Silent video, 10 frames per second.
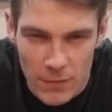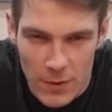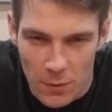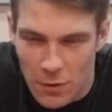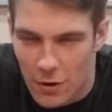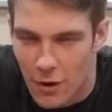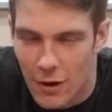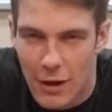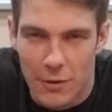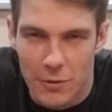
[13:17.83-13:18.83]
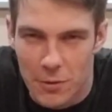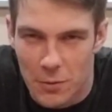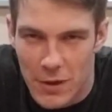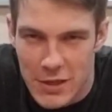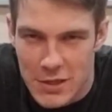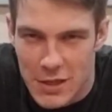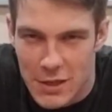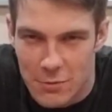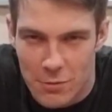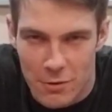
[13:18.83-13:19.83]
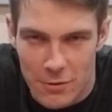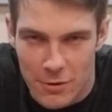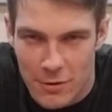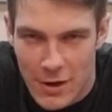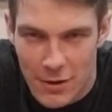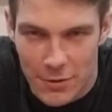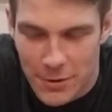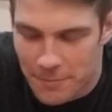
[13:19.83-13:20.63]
We're all out in the wasteland roving around.